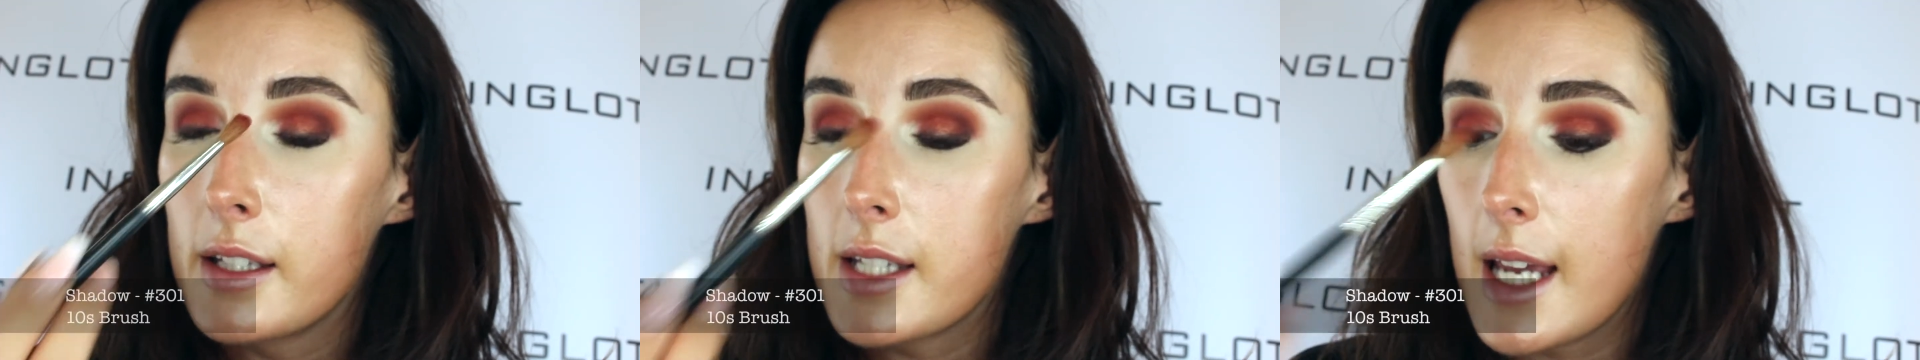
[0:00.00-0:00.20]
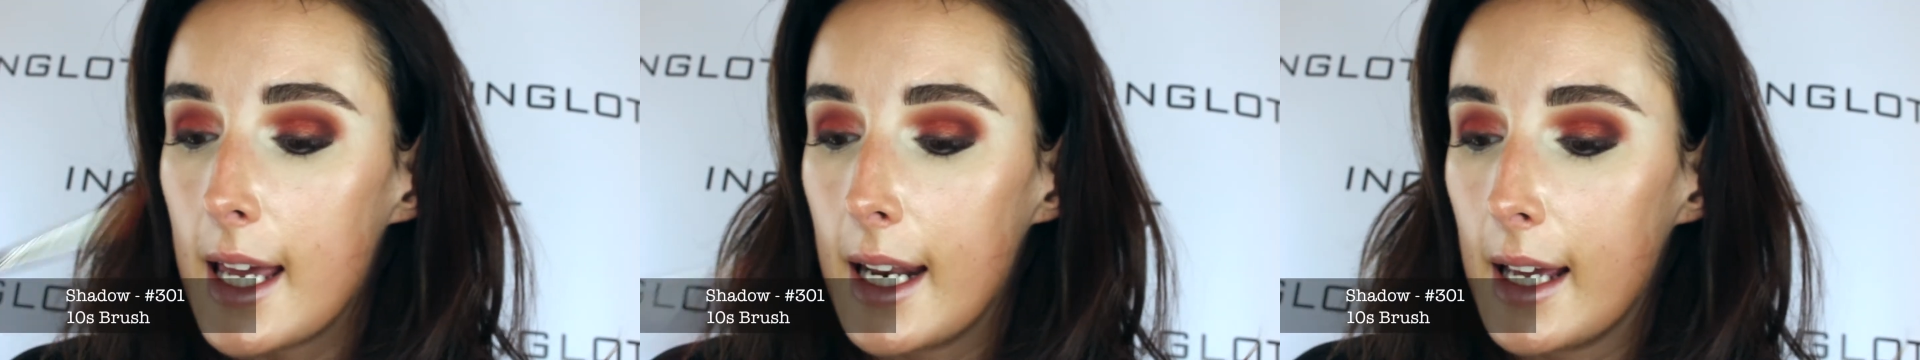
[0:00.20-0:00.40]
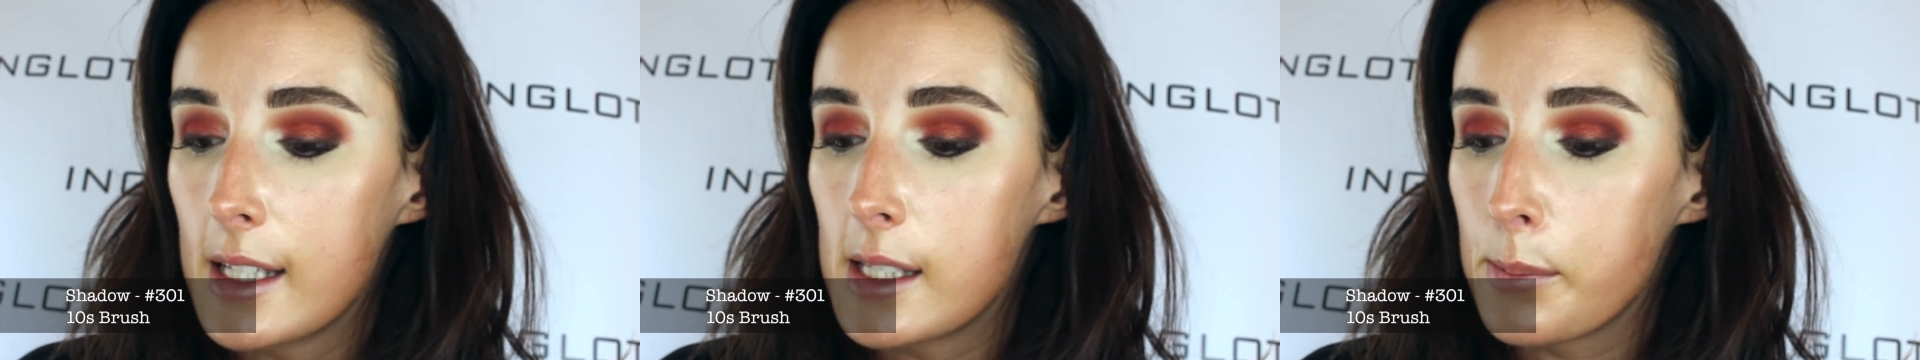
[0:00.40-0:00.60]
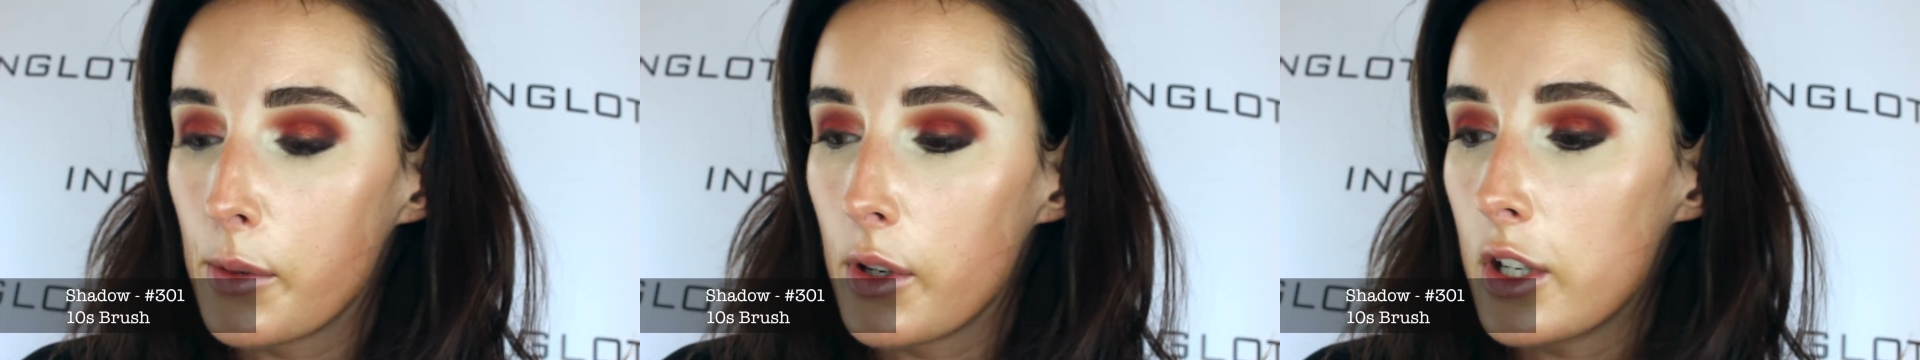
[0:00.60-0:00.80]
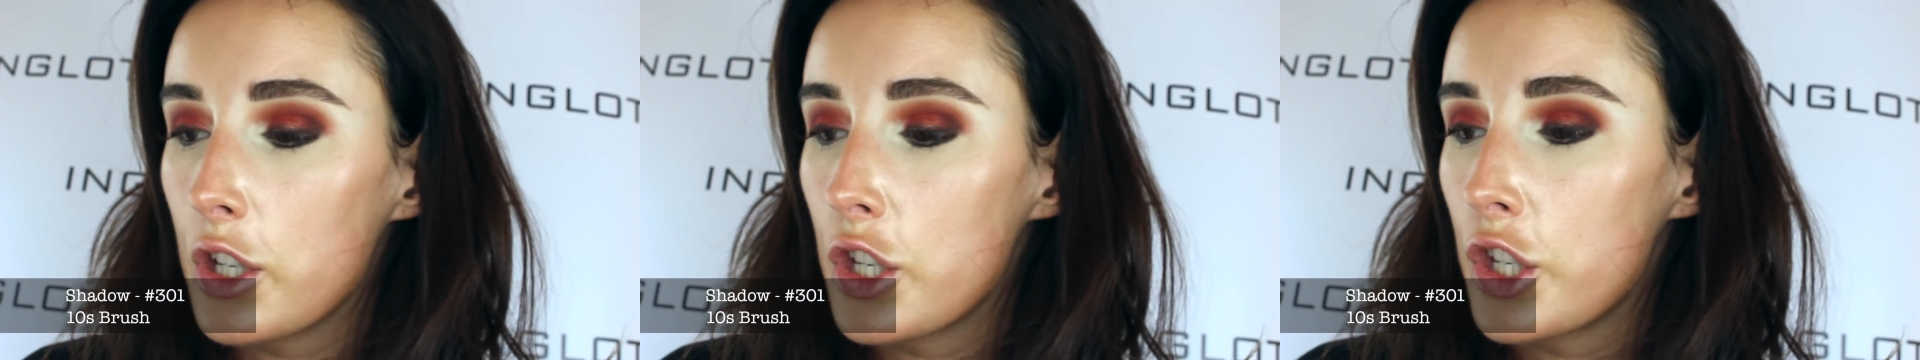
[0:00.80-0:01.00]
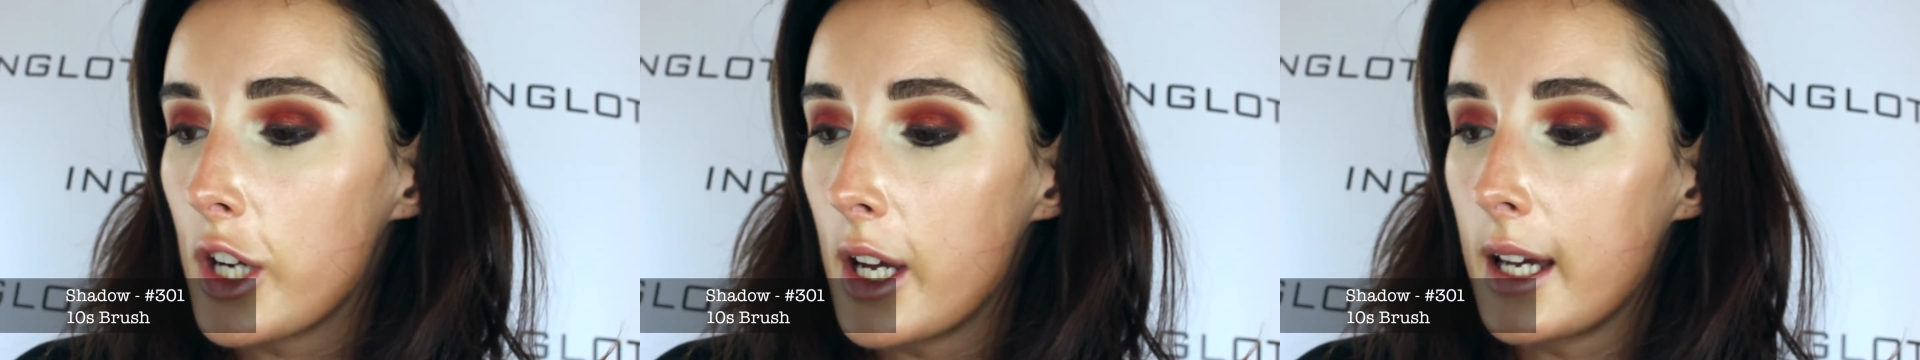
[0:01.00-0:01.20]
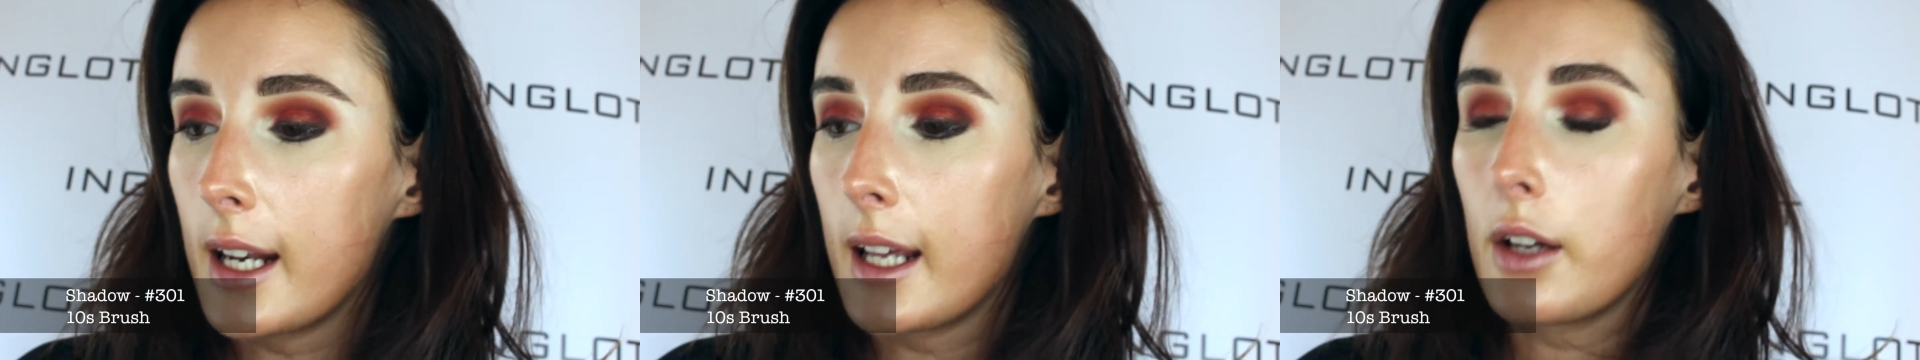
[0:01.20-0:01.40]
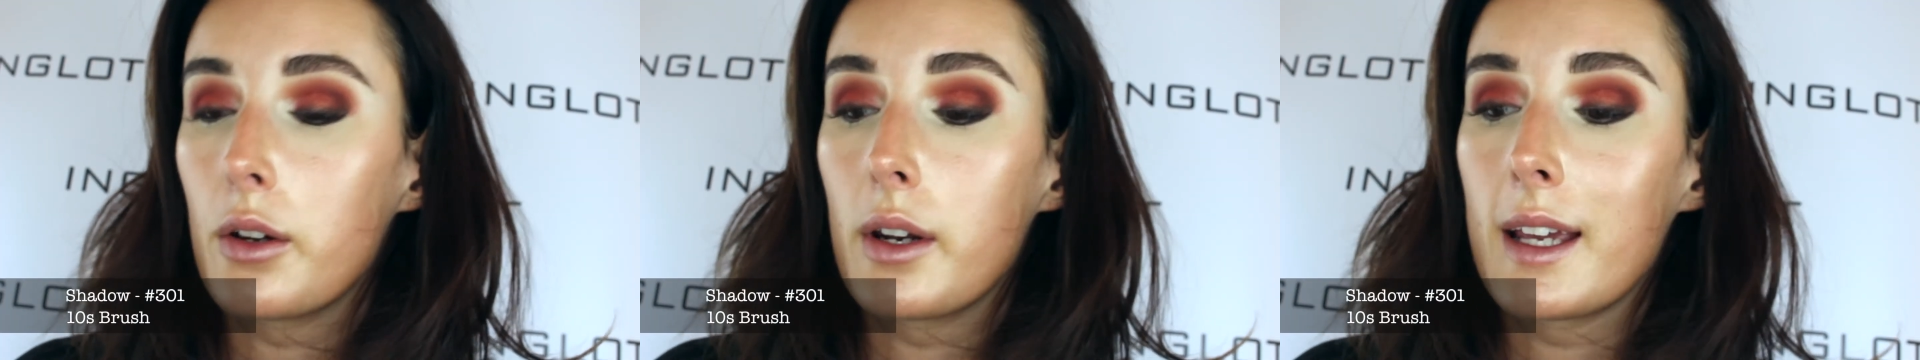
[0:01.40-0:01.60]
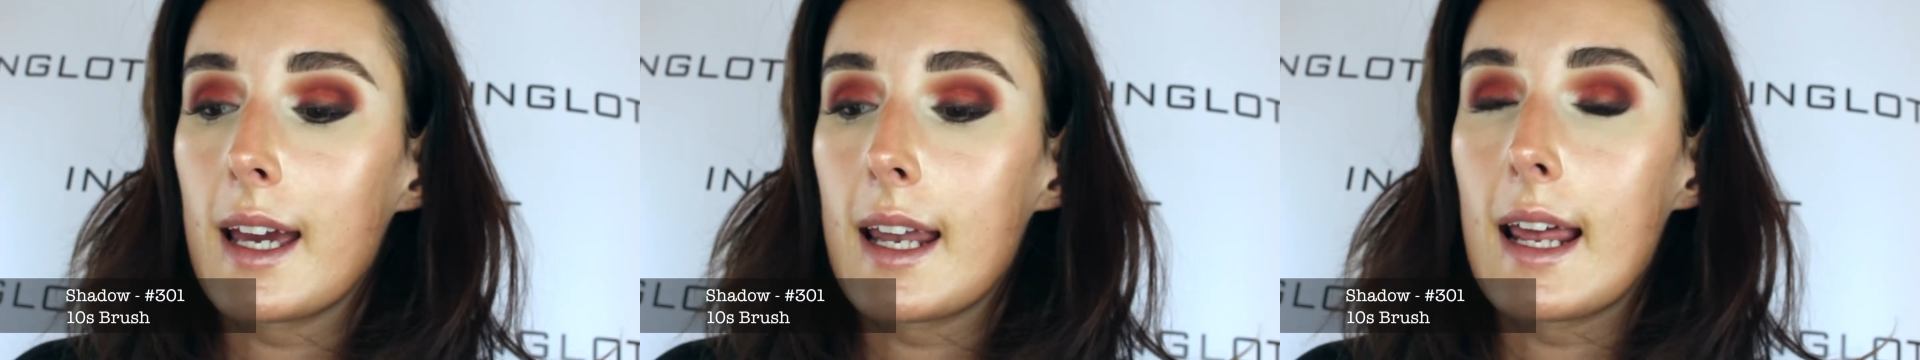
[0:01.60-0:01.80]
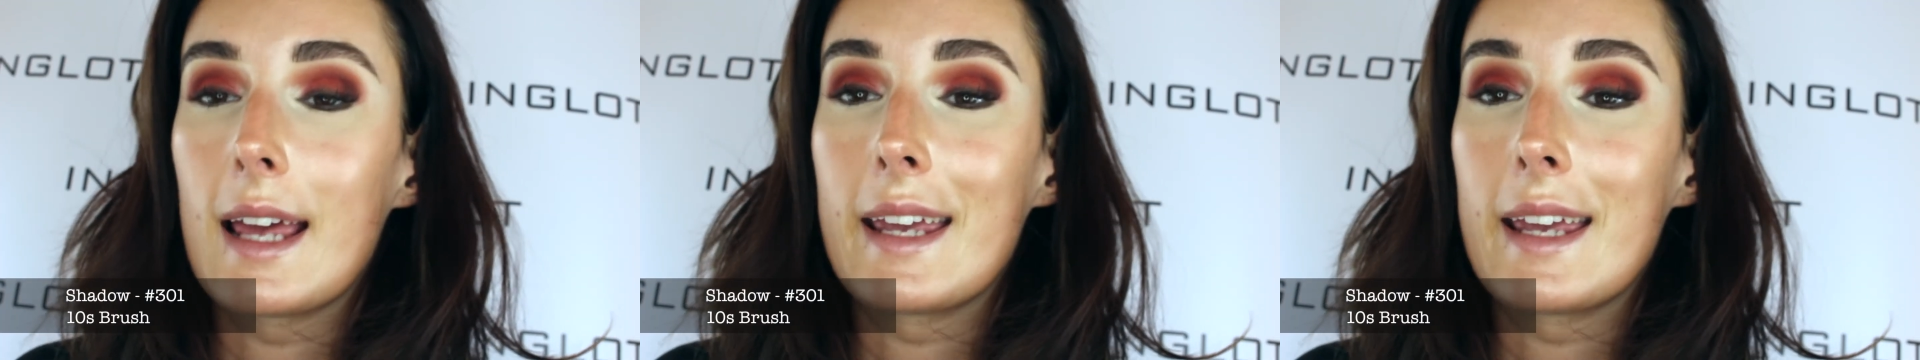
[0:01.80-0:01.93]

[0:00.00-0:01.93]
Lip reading: 10S brush and I'm going to get